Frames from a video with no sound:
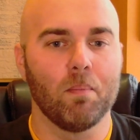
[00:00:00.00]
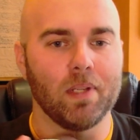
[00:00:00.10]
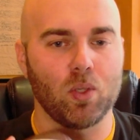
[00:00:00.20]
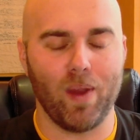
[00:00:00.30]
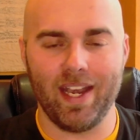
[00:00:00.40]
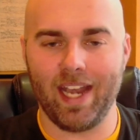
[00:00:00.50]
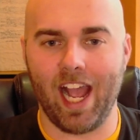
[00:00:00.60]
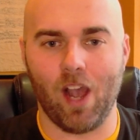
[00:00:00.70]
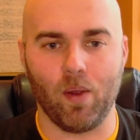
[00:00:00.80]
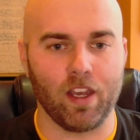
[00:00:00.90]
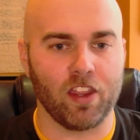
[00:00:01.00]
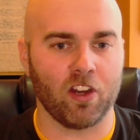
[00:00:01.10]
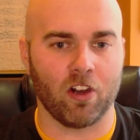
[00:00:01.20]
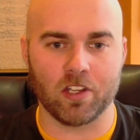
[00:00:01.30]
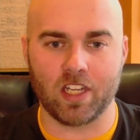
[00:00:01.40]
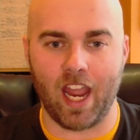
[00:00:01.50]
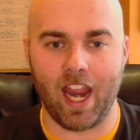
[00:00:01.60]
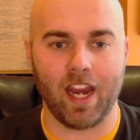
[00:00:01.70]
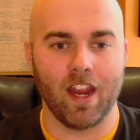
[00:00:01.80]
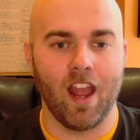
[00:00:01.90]
between now and
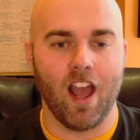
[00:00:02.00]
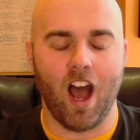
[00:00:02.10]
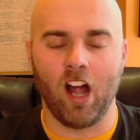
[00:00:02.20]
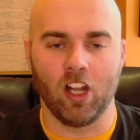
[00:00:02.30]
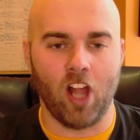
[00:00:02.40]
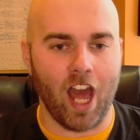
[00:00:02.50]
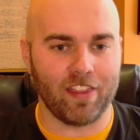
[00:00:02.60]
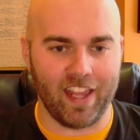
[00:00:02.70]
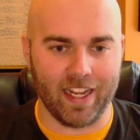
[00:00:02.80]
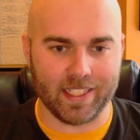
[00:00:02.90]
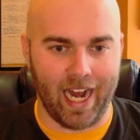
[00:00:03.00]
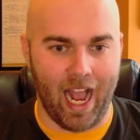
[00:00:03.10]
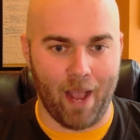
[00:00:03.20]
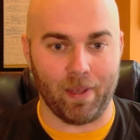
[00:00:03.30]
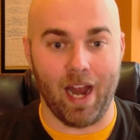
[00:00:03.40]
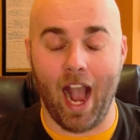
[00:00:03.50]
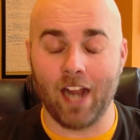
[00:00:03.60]
Thursday, a lot of things can happen.